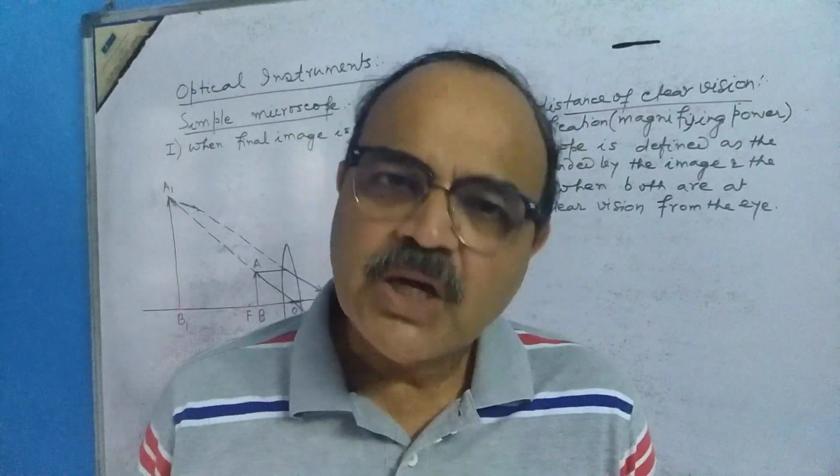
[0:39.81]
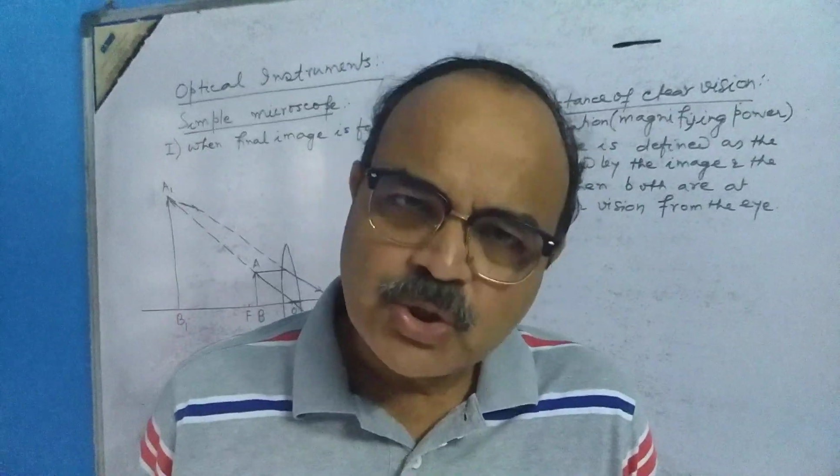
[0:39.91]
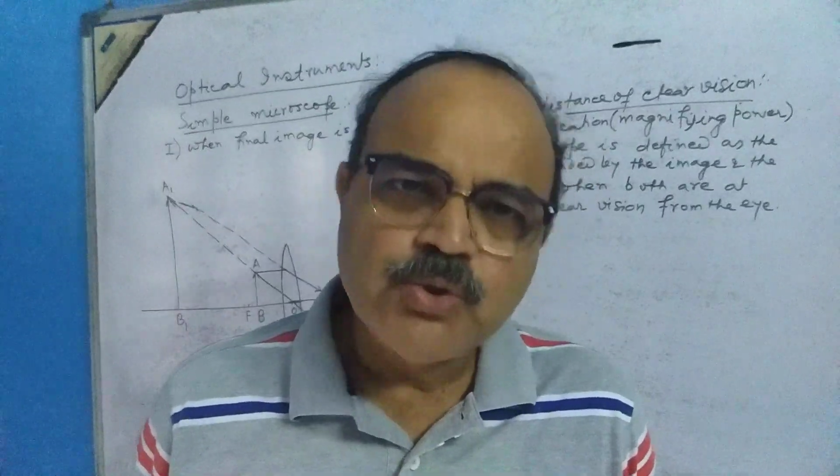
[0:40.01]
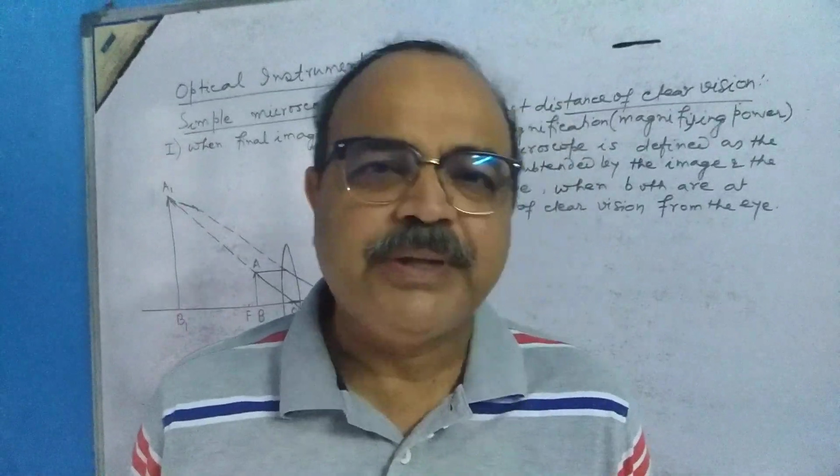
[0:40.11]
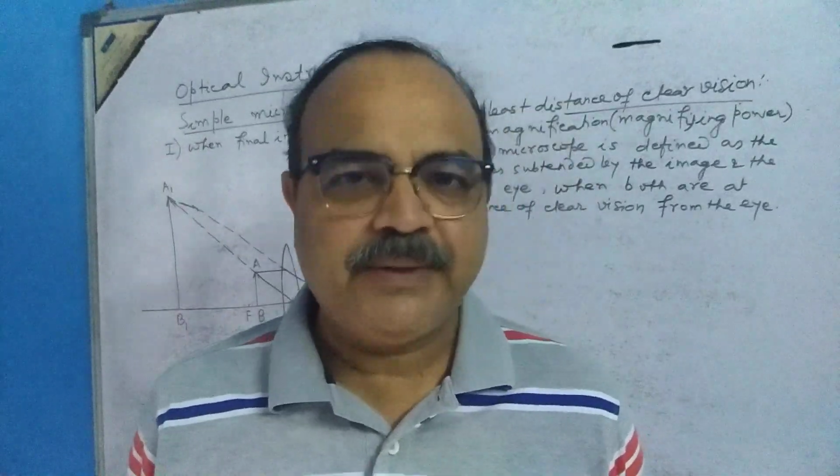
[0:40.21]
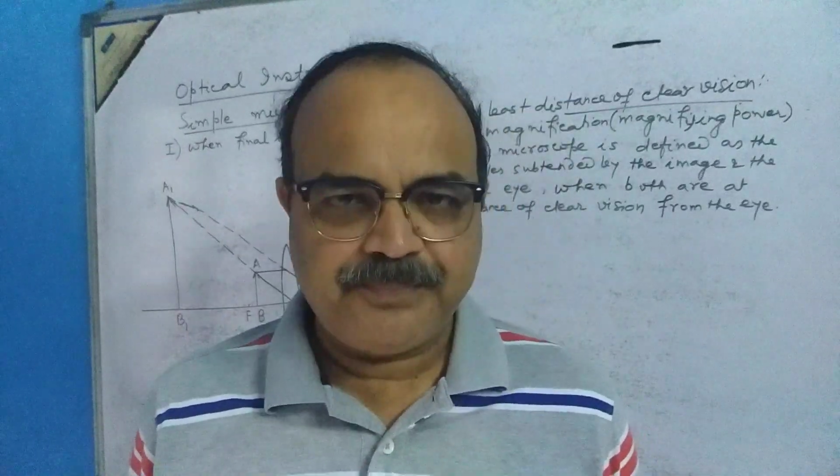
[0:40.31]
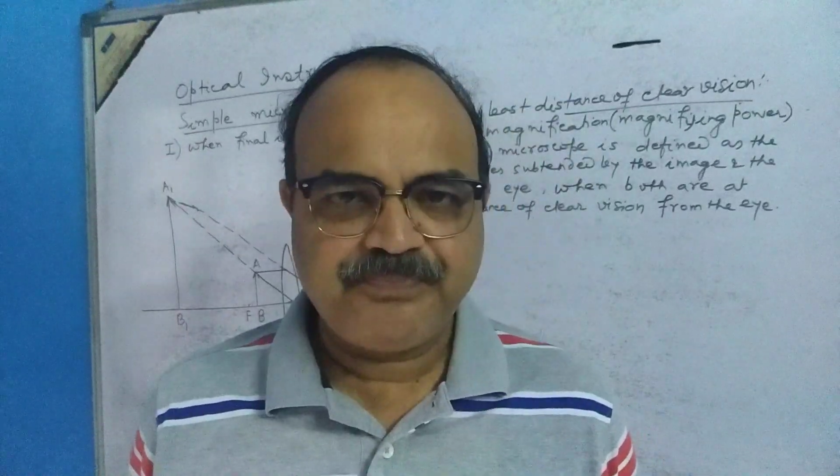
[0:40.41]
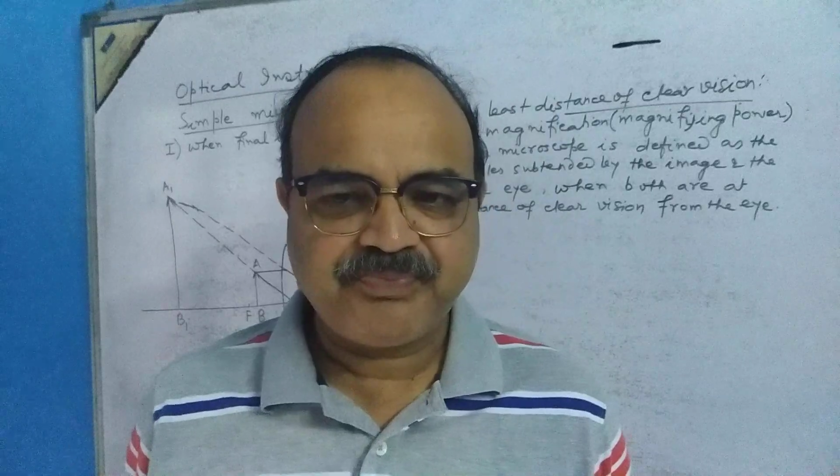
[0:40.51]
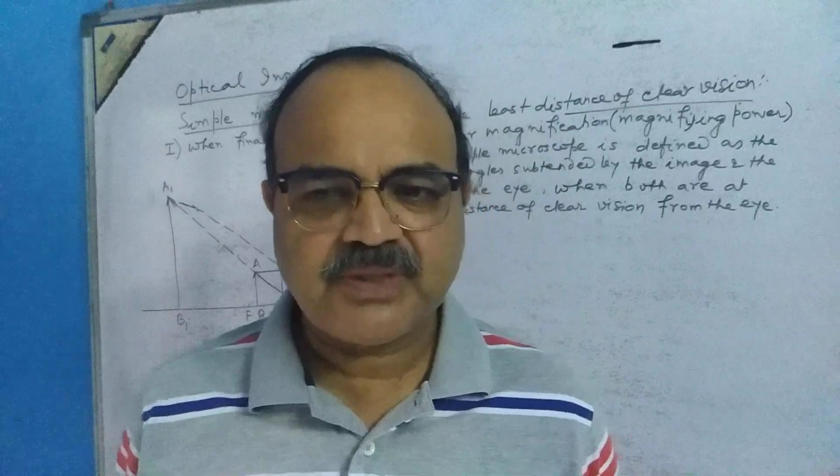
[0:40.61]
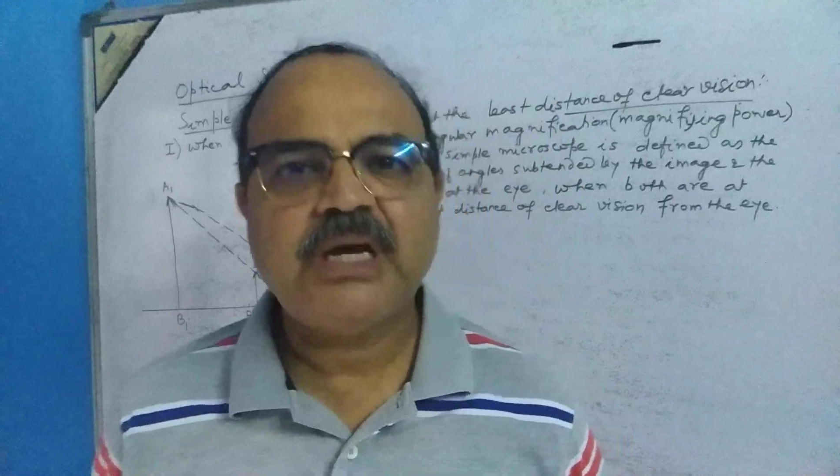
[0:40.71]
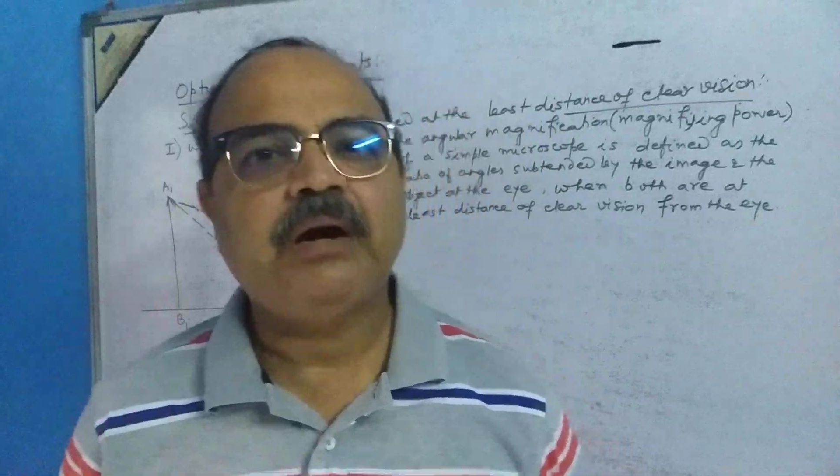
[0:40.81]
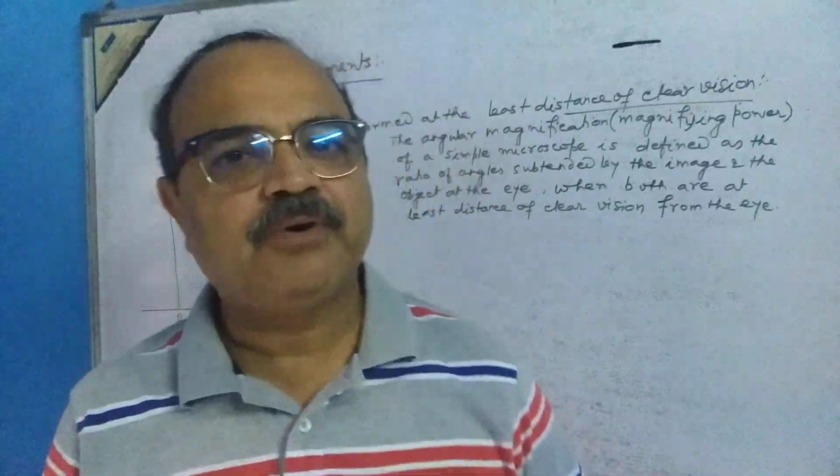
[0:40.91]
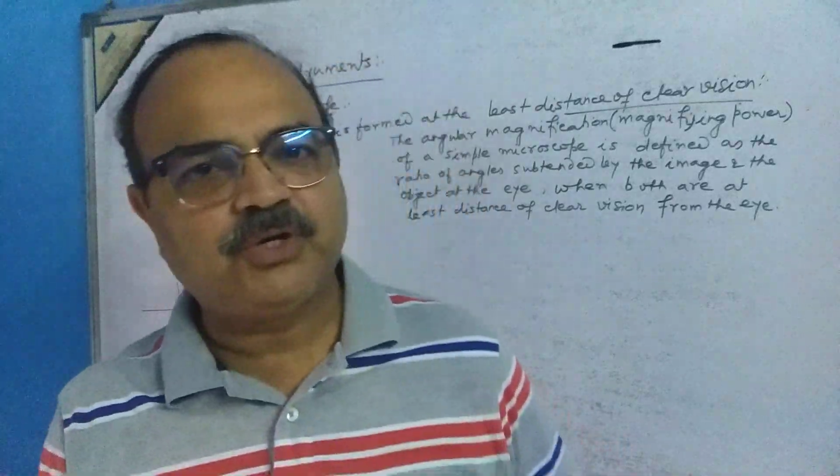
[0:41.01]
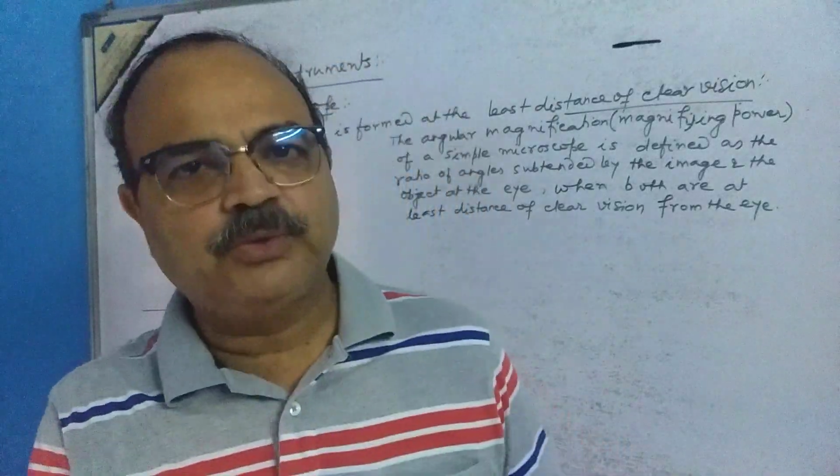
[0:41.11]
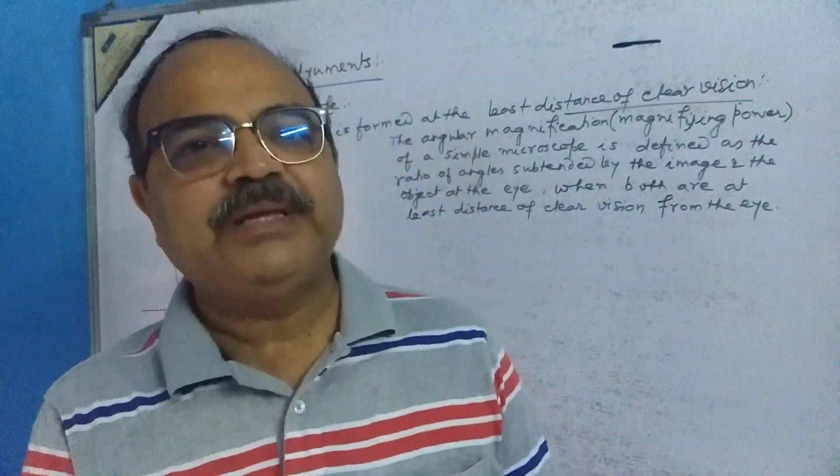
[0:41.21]

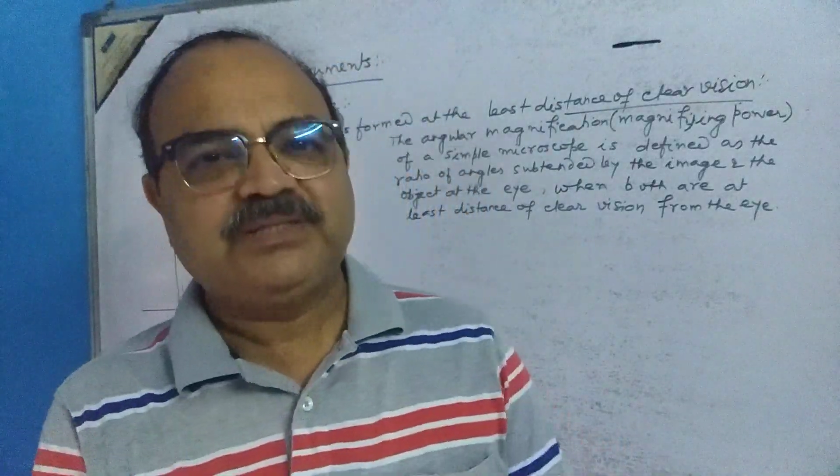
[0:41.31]
Today's